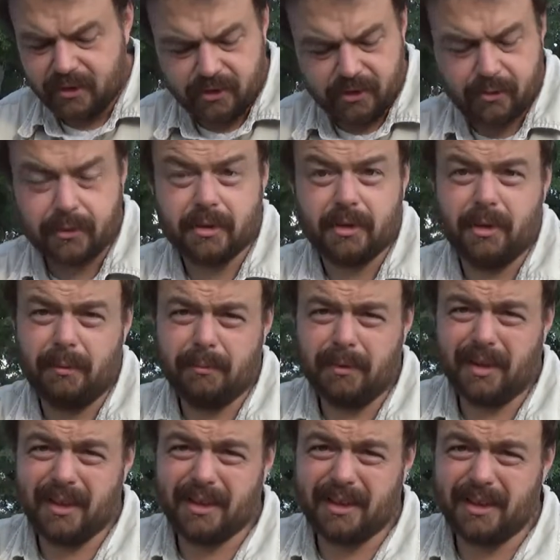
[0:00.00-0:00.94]
So it's an
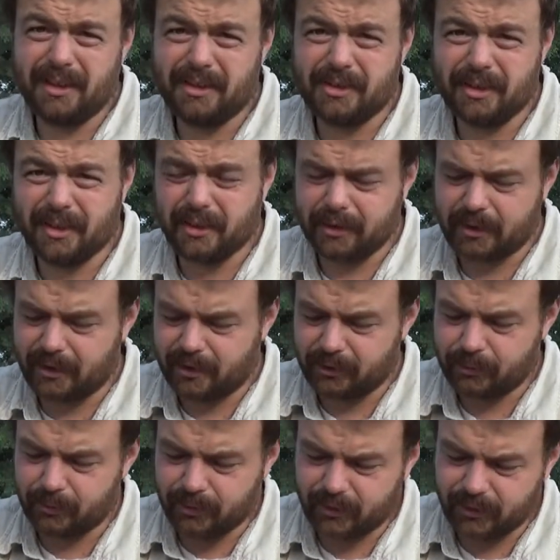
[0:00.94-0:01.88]
m1916
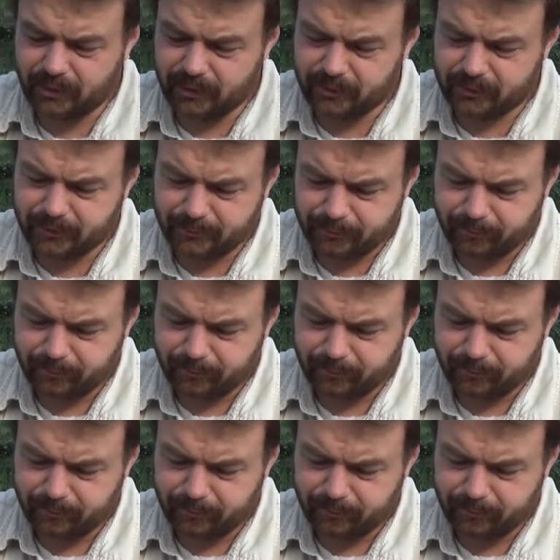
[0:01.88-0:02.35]
is what it is.